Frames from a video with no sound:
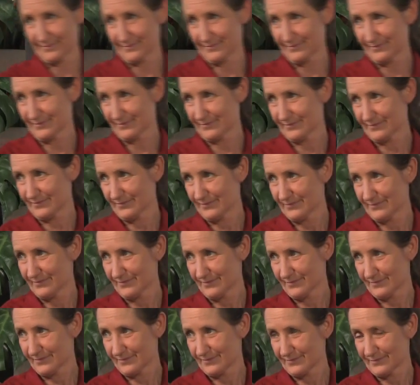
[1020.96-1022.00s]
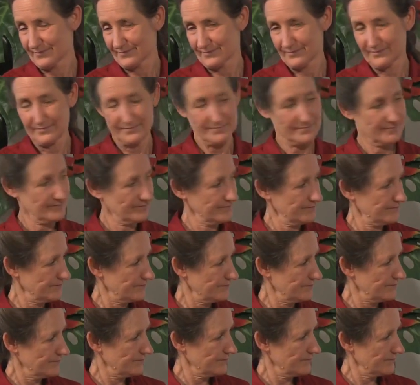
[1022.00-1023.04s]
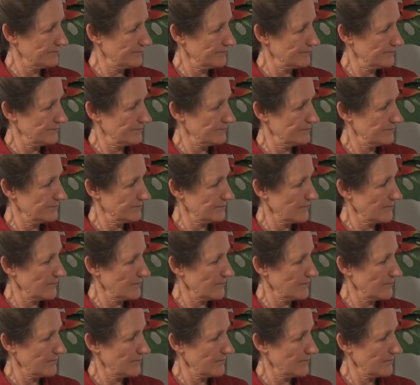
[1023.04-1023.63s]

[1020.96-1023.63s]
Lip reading: Nothing is said.